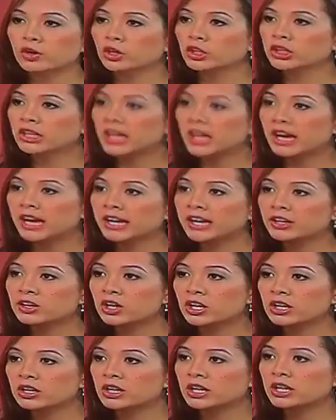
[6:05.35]
Online
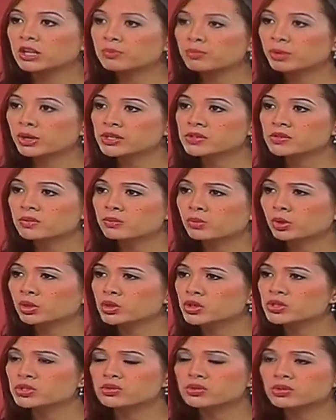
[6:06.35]
and any bricks and
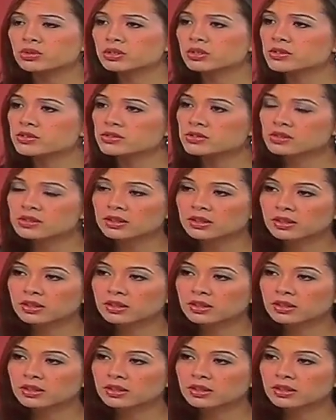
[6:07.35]
mortar stores?